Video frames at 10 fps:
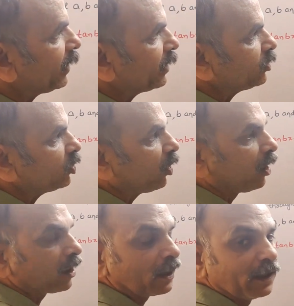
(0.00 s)
it is
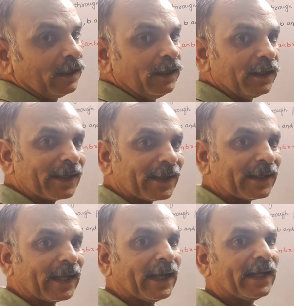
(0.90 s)
your
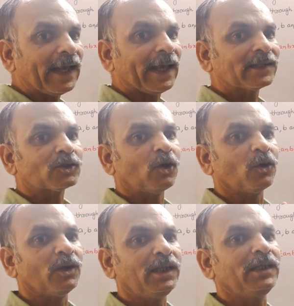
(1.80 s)
10x
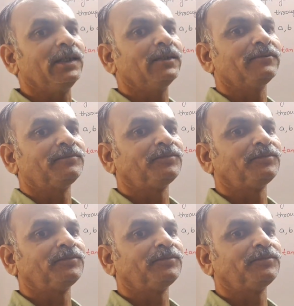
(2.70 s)
only.